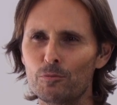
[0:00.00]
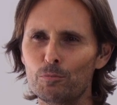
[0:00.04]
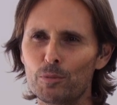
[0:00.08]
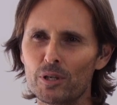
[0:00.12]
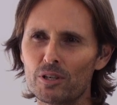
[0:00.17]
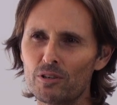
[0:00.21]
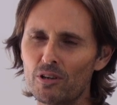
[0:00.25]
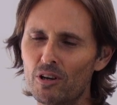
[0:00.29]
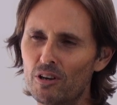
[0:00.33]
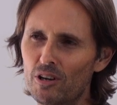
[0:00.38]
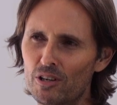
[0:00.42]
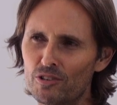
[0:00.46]

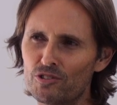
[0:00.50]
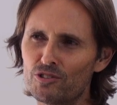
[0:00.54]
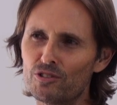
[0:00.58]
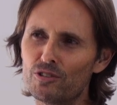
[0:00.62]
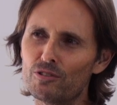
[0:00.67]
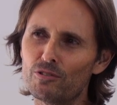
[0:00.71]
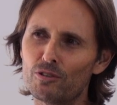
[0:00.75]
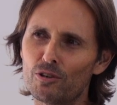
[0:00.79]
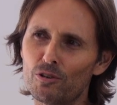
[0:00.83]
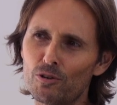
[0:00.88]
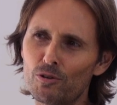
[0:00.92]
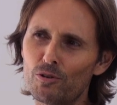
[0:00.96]
because
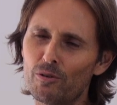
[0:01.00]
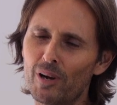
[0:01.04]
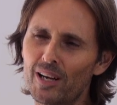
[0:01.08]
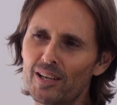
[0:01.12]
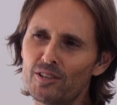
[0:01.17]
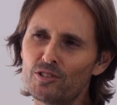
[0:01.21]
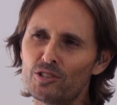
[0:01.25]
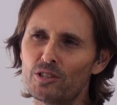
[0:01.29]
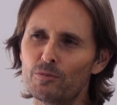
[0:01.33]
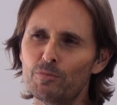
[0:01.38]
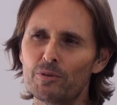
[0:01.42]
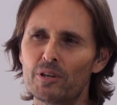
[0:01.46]
you're
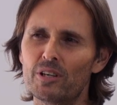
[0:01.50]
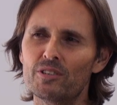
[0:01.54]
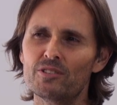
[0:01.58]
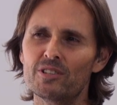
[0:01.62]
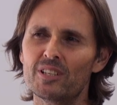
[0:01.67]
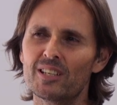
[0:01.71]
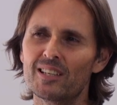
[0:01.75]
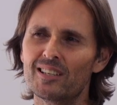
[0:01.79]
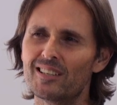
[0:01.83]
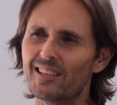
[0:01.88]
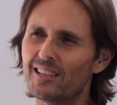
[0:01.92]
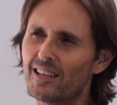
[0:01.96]
already
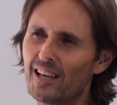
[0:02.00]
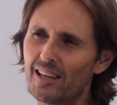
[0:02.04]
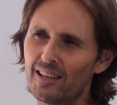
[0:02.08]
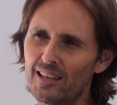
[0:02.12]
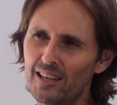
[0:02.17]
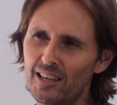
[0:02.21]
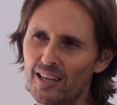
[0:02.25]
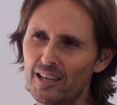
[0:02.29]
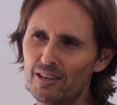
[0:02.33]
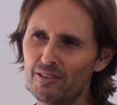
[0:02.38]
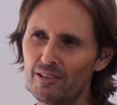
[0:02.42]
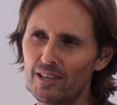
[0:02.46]
suppressing in
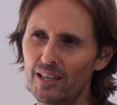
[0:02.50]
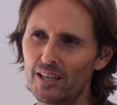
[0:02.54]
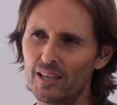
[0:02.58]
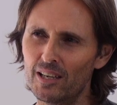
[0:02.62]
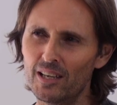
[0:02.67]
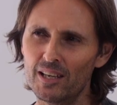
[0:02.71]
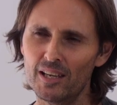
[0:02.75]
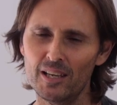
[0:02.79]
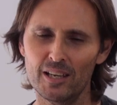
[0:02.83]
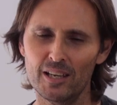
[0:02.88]
another area.